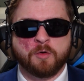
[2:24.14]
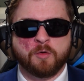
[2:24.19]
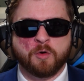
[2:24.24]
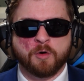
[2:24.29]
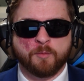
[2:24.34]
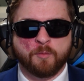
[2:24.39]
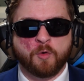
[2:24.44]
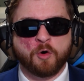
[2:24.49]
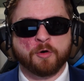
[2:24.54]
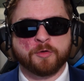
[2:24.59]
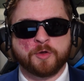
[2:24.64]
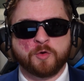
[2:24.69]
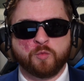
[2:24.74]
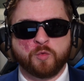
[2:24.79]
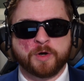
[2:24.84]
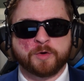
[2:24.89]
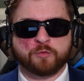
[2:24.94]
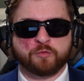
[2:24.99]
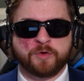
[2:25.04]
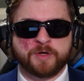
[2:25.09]
or more than
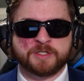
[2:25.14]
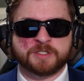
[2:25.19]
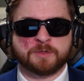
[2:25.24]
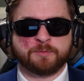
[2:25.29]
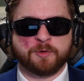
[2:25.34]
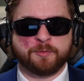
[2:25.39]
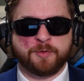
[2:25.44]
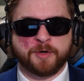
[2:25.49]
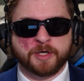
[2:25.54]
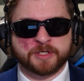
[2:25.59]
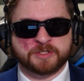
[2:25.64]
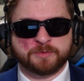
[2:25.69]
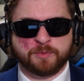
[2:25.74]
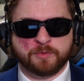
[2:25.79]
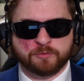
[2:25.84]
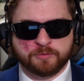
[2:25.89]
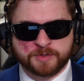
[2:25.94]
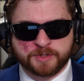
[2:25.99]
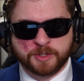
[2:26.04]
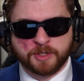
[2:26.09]
one reasonable
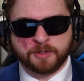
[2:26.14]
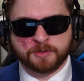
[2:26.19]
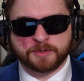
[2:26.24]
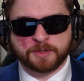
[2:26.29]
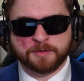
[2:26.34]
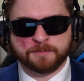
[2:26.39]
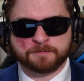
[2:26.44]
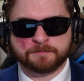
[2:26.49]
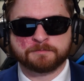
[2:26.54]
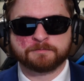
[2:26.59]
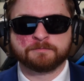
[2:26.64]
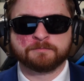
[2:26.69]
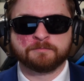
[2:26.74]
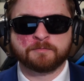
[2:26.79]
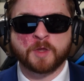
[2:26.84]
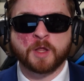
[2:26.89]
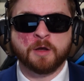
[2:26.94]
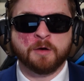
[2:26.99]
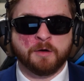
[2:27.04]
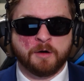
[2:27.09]
possible result.
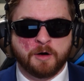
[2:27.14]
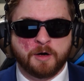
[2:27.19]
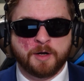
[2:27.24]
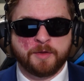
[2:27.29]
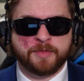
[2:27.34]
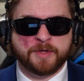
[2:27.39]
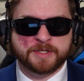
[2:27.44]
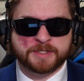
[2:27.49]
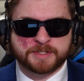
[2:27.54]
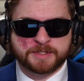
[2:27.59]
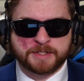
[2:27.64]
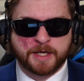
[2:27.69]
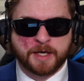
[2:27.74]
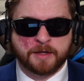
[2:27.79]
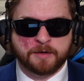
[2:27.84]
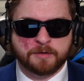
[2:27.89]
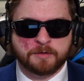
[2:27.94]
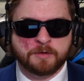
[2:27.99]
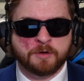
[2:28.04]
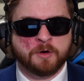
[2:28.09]
On this
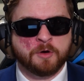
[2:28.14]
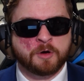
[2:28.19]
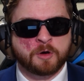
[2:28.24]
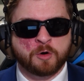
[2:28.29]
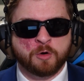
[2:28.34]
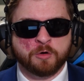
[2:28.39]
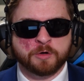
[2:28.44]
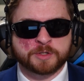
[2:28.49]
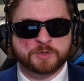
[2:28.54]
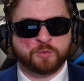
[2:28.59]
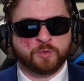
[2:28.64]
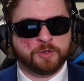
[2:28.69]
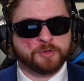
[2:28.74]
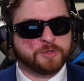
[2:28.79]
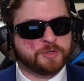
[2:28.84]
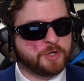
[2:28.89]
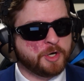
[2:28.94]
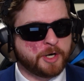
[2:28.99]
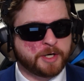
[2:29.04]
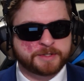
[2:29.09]
standard, courts will
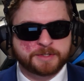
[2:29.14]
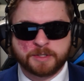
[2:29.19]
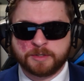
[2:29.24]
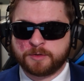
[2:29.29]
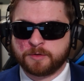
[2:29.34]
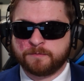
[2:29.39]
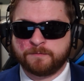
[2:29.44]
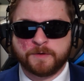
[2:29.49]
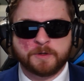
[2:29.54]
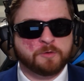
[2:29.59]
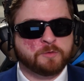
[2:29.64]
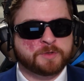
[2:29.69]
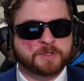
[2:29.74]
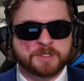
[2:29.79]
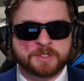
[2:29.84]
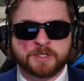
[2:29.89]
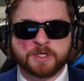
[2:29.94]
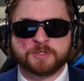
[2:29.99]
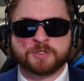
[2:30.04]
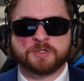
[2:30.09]
not interfere with
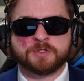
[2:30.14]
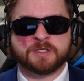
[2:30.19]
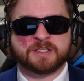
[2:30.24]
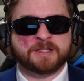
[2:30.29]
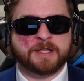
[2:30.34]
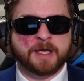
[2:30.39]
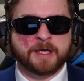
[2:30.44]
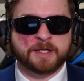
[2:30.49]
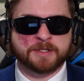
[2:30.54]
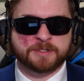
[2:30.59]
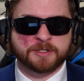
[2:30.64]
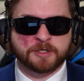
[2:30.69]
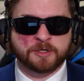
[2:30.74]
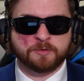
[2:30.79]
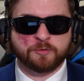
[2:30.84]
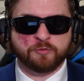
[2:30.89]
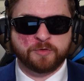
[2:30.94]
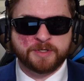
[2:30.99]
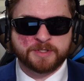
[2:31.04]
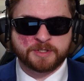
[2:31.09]
decisions that they
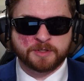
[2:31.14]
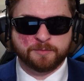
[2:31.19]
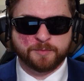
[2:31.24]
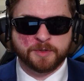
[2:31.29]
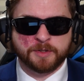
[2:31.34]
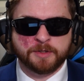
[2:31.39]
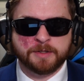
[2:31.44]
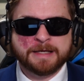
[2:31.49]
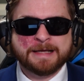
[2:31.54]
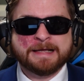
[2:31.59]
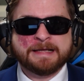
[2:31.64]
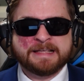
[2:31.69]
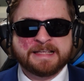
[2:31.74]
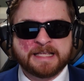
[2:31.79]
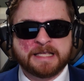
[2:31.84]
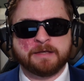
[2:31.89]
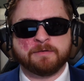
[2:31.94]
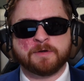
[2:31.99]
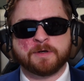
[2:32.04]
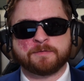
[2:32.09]
consider reasonable,
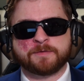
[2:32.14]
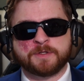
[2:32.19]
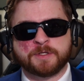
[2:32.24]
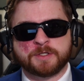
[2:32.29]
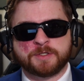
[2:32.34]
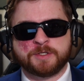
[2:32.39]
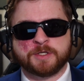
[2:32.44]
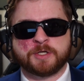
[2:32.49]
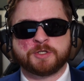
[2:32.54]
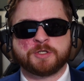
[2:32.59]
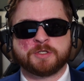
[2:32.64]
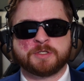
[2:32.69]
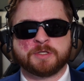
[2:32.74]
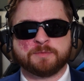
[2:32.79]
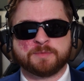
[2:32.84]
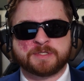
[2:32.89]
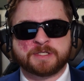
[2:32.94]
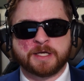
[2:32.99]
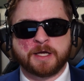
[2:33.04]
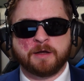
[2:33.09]
even if the judges
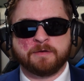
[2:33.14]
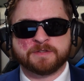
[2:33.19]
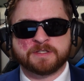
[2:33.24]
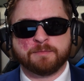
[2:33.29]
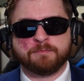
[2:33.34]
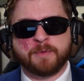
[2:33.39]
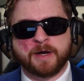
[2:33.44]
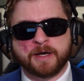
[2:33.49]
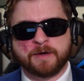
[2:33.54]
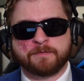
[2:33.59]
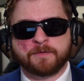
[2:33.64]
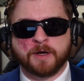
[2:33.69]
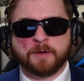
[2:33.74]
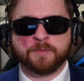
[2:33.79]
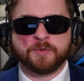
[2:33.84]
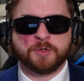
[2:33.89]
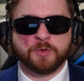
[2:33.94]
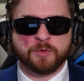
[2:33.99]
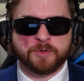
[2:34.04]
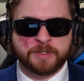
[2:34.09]
themselves might have
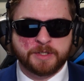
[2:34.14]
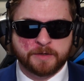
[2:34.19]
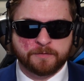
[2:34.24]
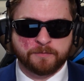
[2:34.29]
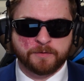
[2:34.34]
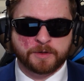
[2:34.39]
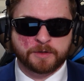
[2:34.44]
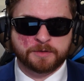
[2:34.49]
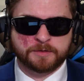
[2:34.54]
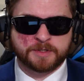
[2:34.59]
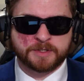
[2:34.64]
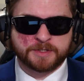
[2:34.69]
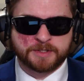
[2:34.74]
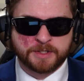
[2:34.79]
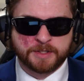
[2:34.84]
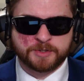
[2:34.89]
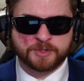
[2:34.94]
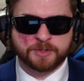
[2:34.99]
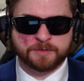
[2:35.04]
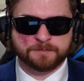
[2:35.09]
come to a different
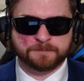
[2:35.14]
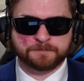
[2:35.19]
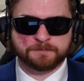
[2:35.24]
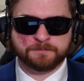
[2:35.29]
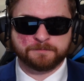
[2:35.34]
decision.